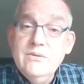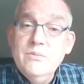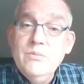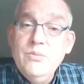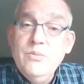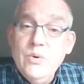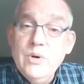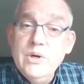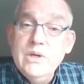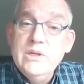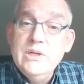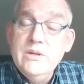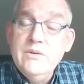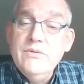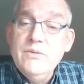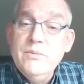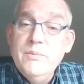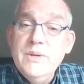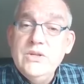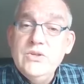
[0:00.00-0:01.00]
important
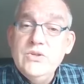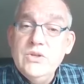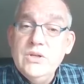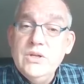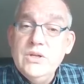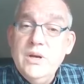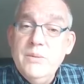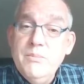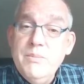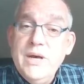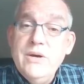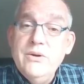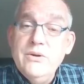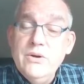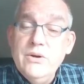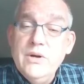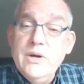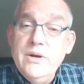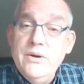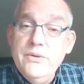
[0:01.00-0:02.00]
information about
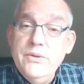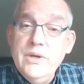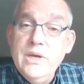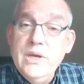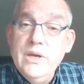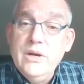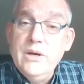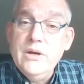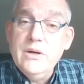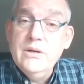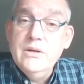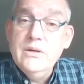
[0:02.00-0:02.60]
your healthcare.